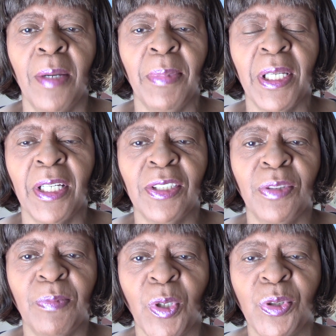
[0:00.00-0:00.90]
because
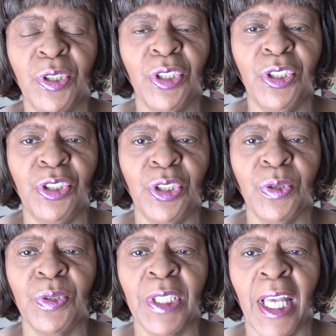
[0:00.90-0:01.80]
most of the
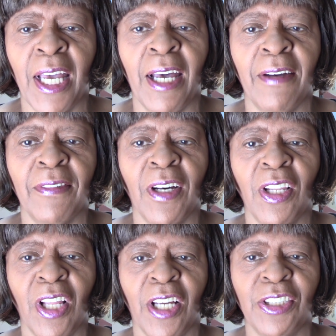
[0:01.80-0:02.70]
juice have a
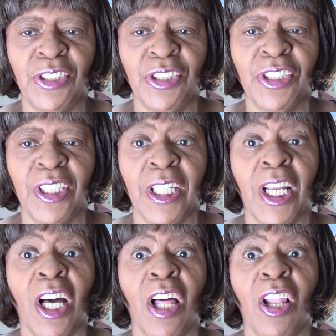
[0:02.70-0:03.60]
lot of sugar in
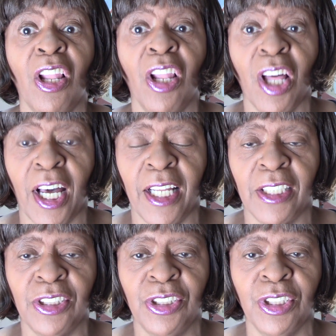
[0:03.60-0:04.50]
it, a lot
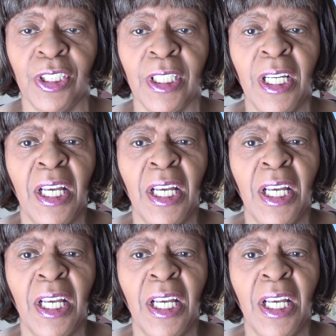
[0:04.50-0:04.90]
of sugar.